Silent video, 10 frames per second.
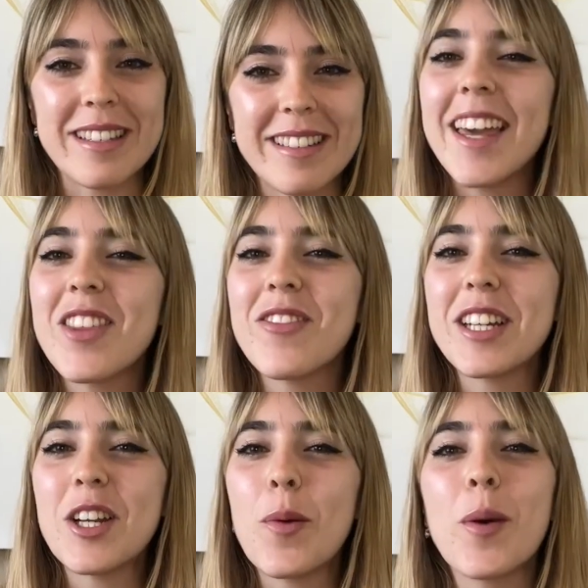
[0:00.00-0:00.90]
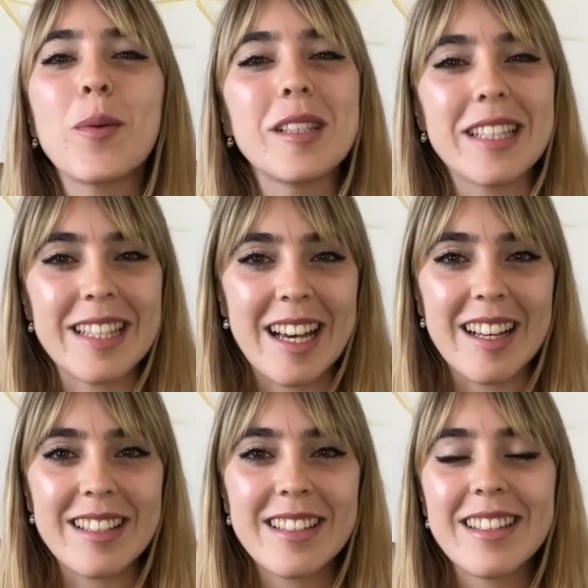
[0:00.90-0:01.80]
In the video, we will
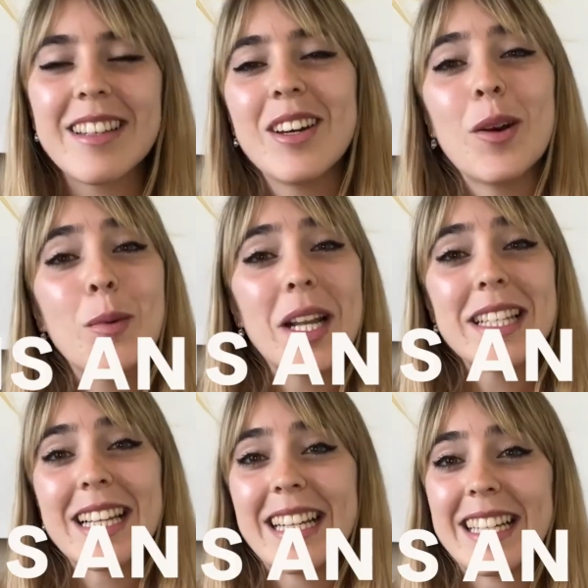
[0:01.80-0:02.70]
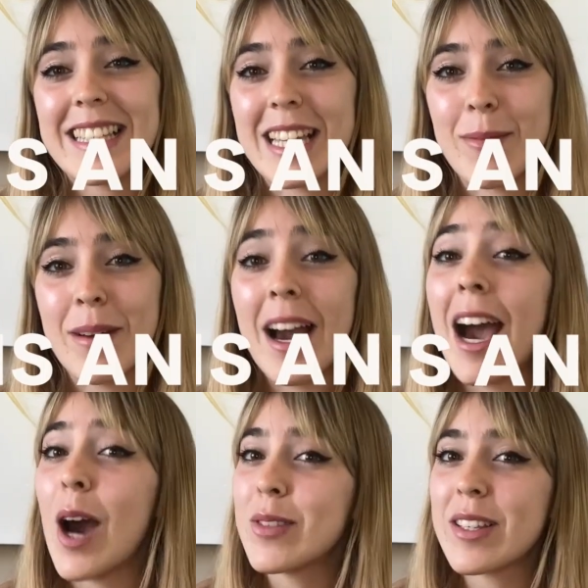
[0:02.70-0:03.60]
discuss what is an eSIM,
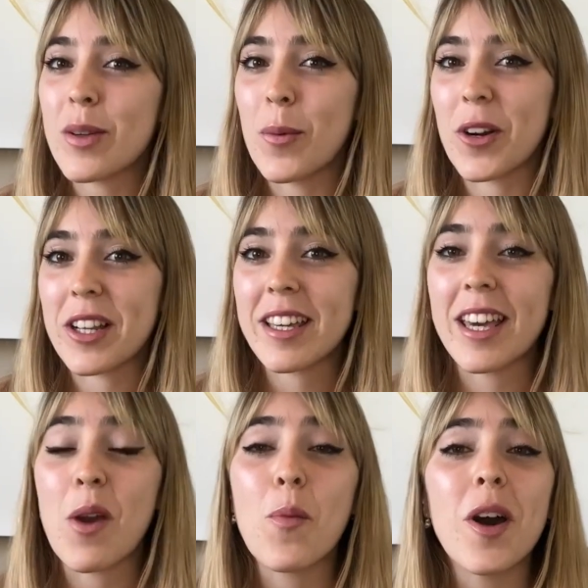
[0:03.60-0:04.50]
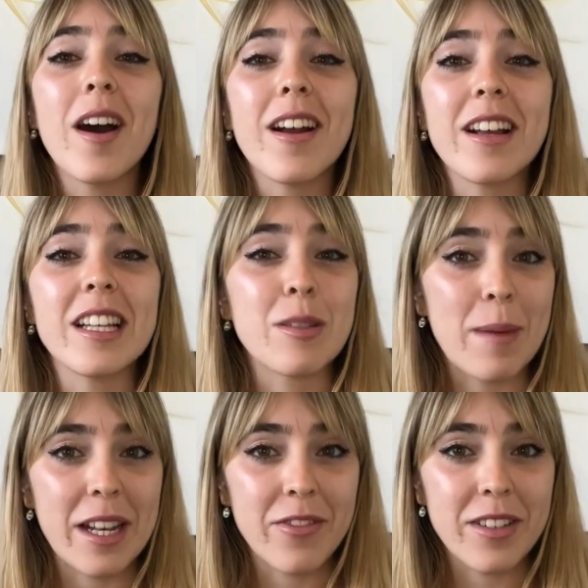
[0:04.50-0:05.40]
how does it work, and what are its
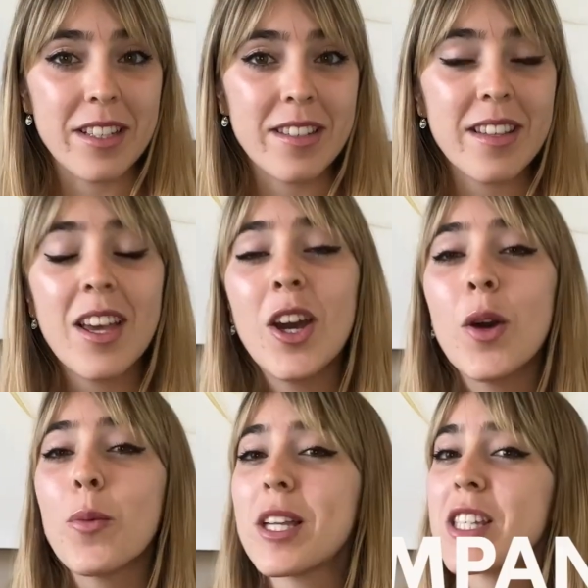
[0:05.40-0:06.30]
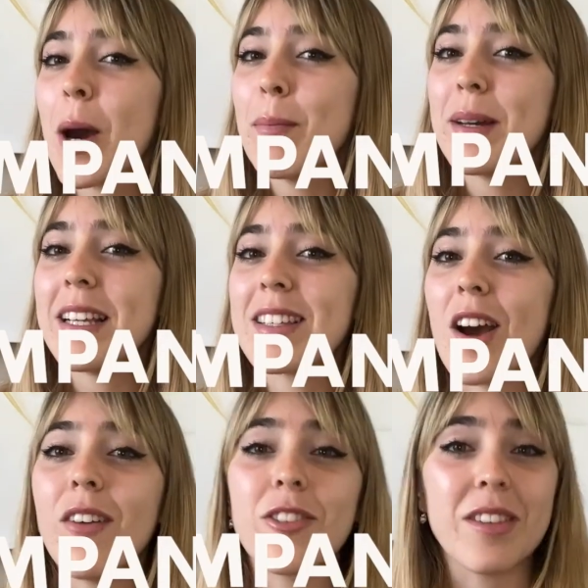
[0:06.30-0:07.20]
benefits. Which companies
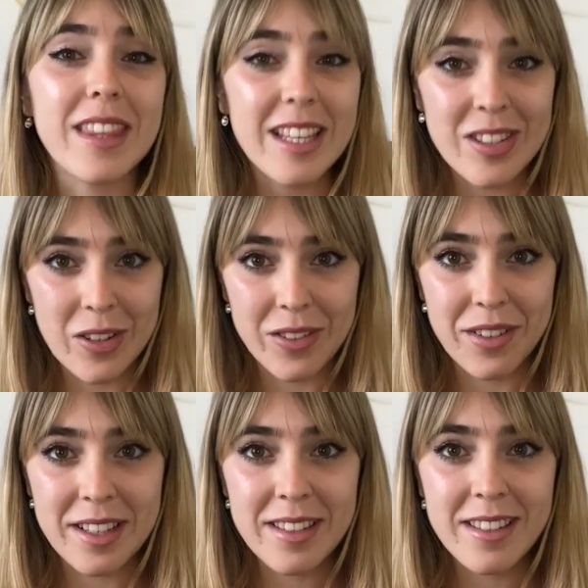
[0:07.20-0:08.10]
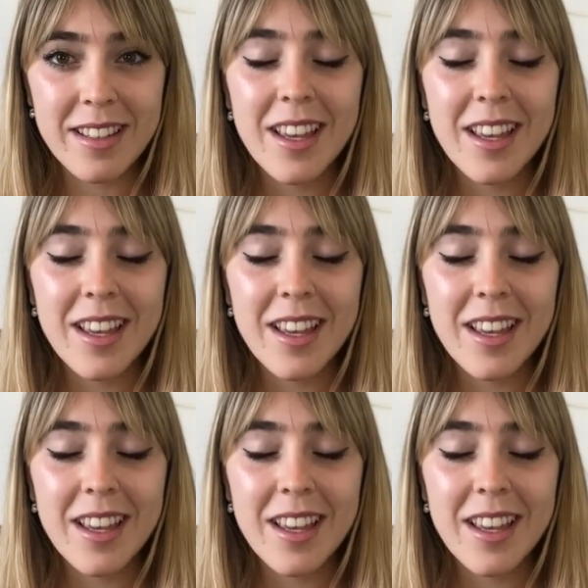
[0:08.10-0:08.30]
offer this service?